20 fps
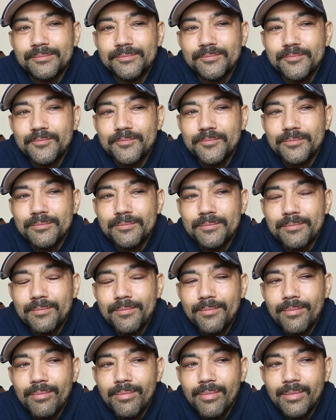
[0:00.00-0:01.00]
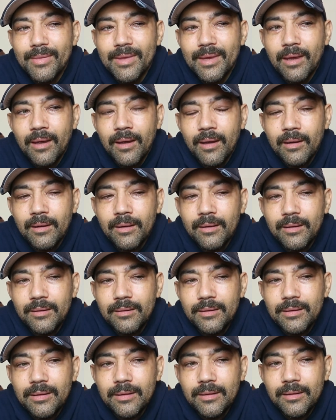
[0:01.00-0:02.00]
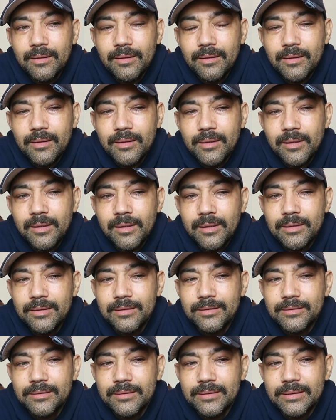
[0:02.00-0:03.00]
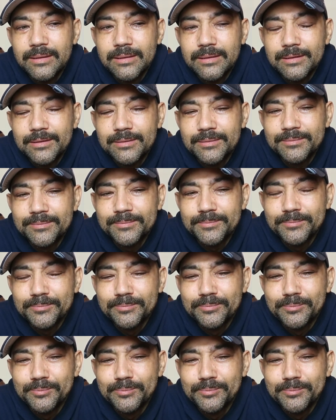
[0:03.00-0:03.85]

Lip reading: No one is speaking in this clip.